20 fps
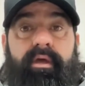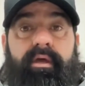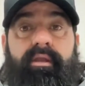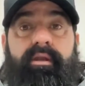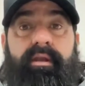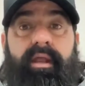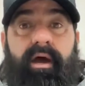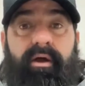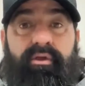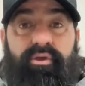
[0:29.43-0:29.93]

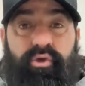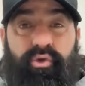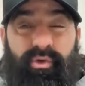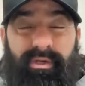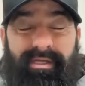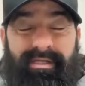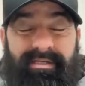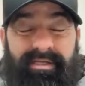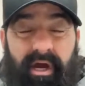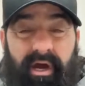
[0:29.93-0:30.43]
Now, you
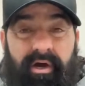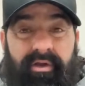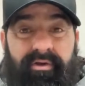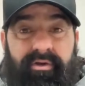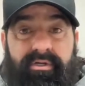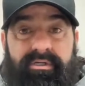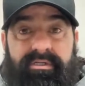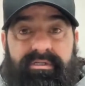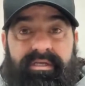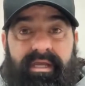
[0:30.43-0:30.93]
need to
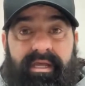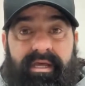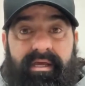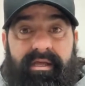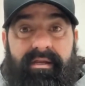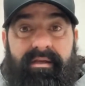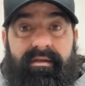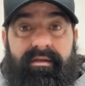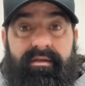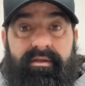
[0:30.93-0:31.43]

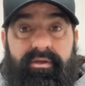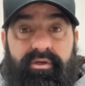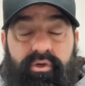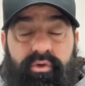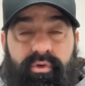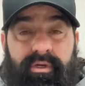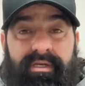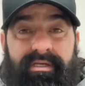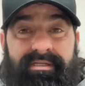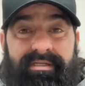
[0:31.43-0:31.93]
understand, you
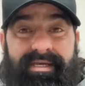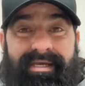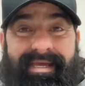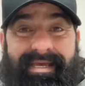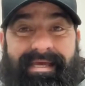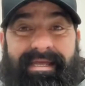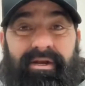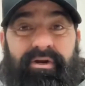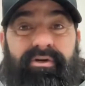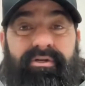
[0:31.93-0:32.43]
need
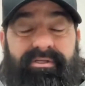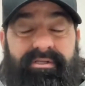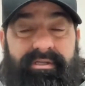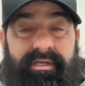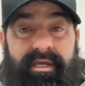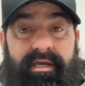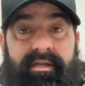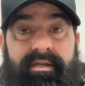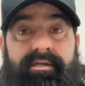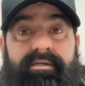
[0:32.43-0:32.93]
to
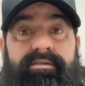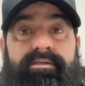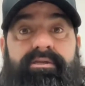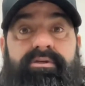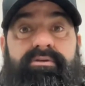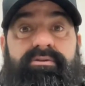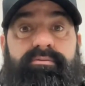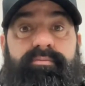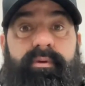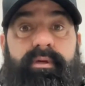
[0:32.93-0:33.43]
understand,
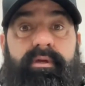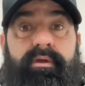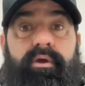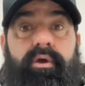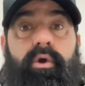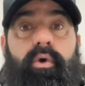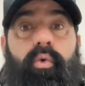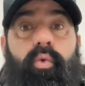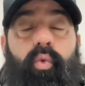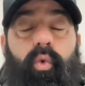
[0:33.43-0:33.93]
excuse me,
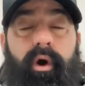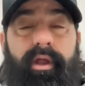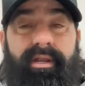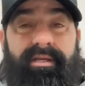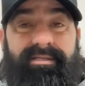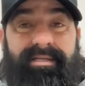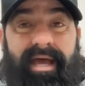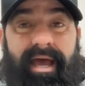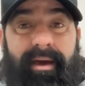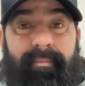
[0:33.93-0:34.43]
what
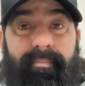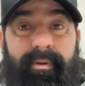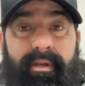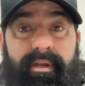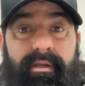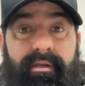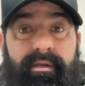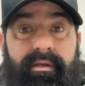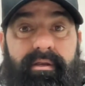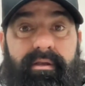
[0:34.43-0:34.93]
is
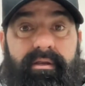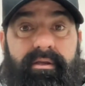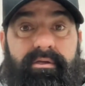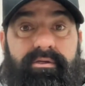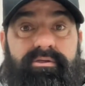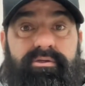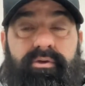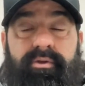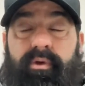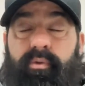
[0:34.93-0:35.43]
happening
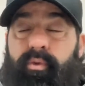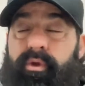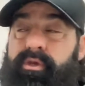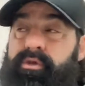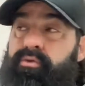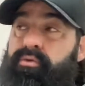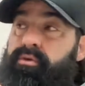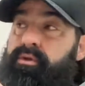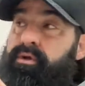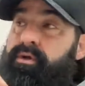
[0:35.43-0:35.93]
so that when
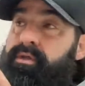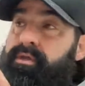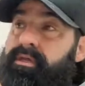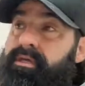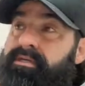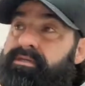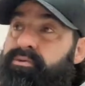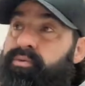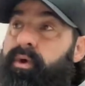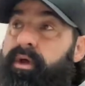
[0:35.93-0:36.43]
you look
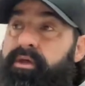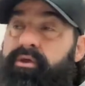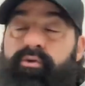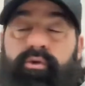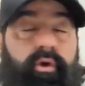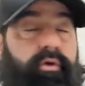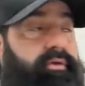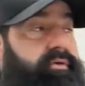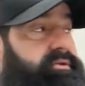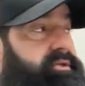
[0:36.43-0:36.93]
this way, you
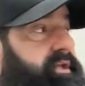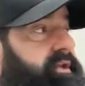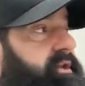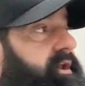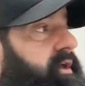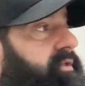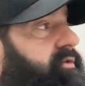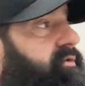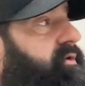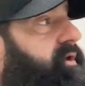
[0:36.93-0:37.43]
know there's another